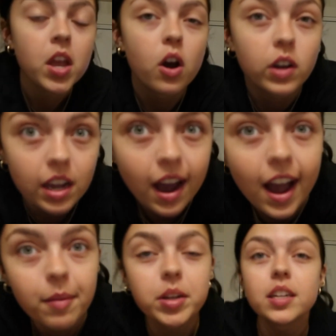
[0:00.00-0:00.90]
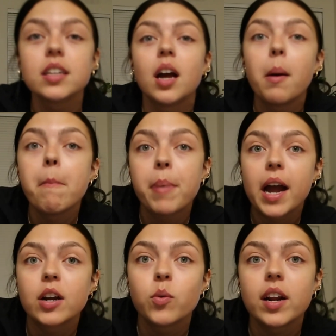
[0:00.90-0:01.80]
Okay, I'm gonna come
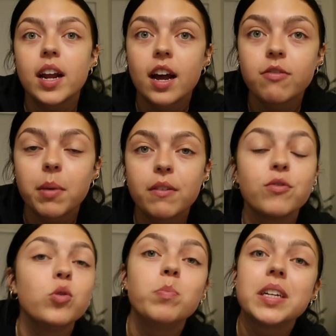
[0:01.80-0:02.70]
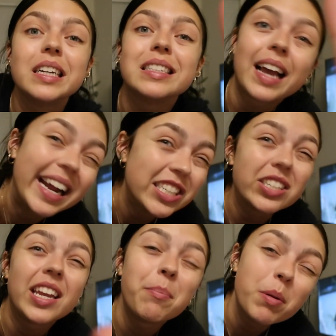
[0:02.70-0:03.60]
back when I have my food because I
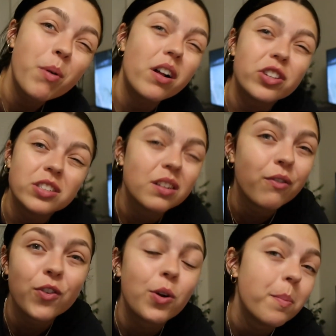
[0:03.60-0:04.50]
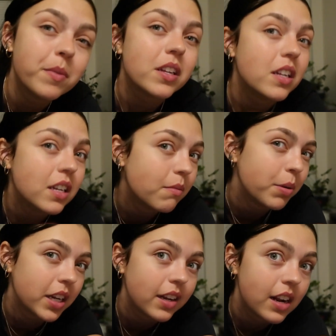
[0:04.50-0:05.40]
just can't be bothered to film me
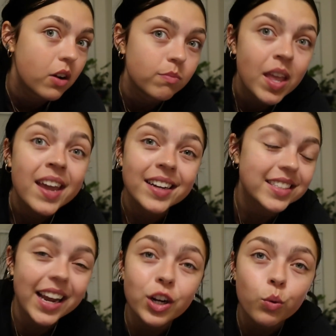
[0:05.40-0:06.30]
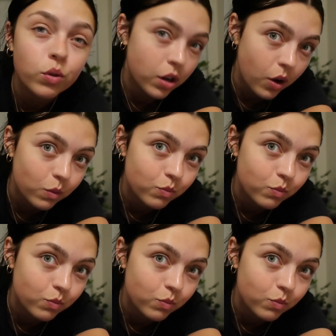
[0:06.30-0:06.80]
picking it out because I don't know.